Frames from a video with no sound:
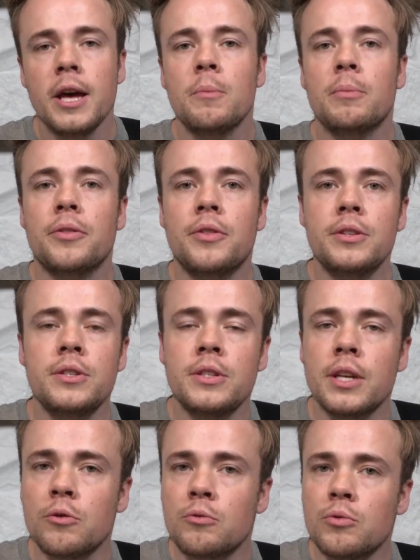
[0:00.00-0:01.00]
but this is
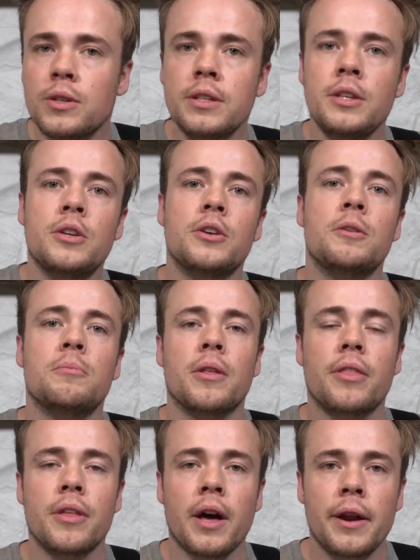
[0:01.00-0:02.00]
a really good
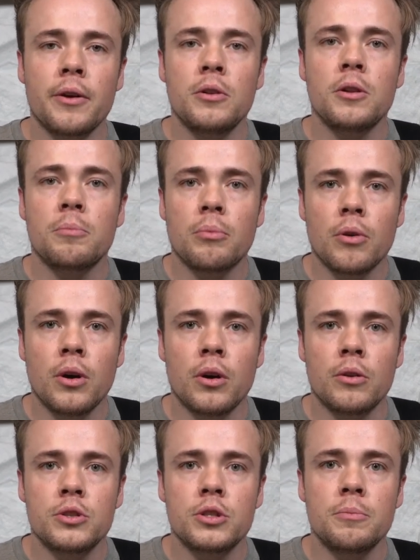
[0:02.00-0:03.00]
methodical
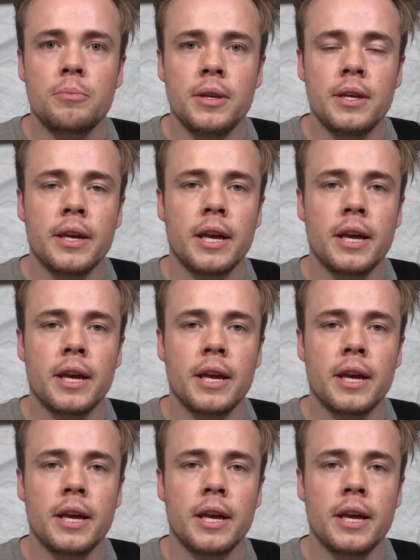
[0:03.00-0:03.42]
approach to being